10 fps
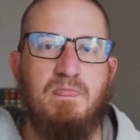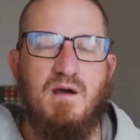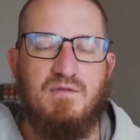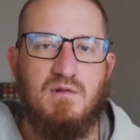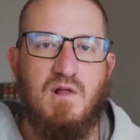
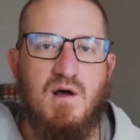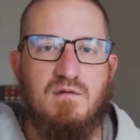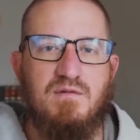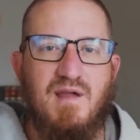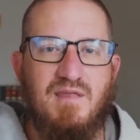of the
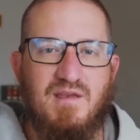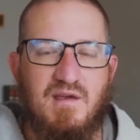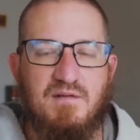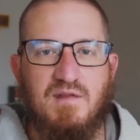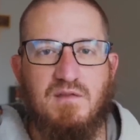love and the
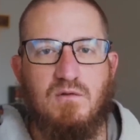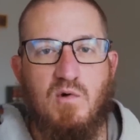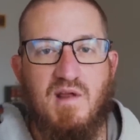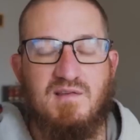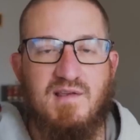gift that the
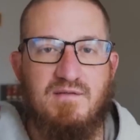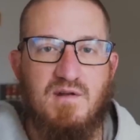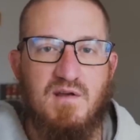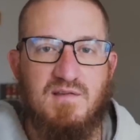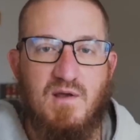Lord has given
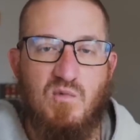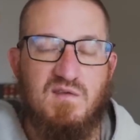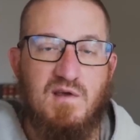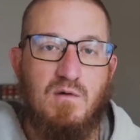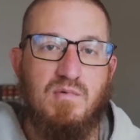us and that we
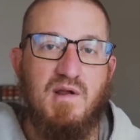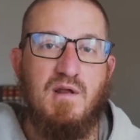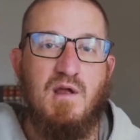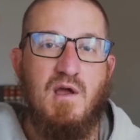celebrate